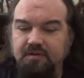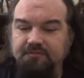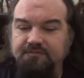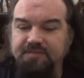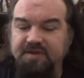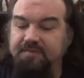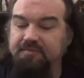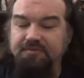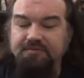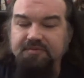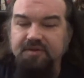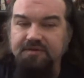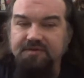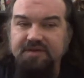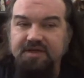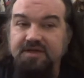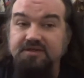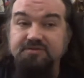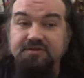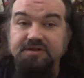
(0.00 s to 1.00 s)
people throughout the
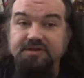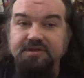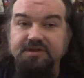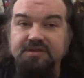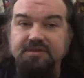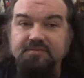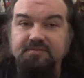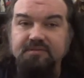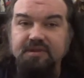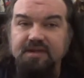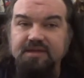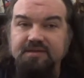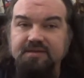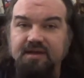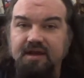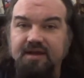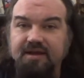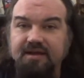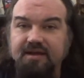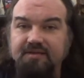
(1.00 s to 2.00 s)
country that
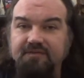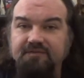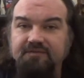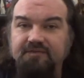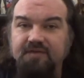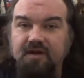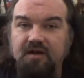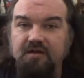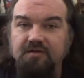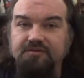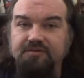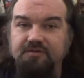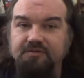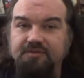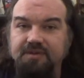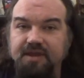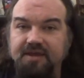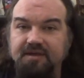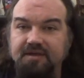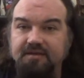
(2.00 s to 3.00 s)
have also
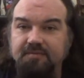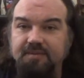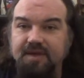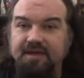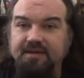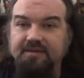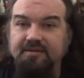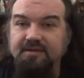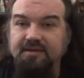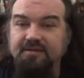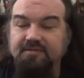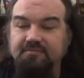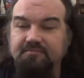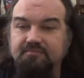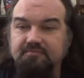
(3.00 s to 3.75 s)
taken on the man that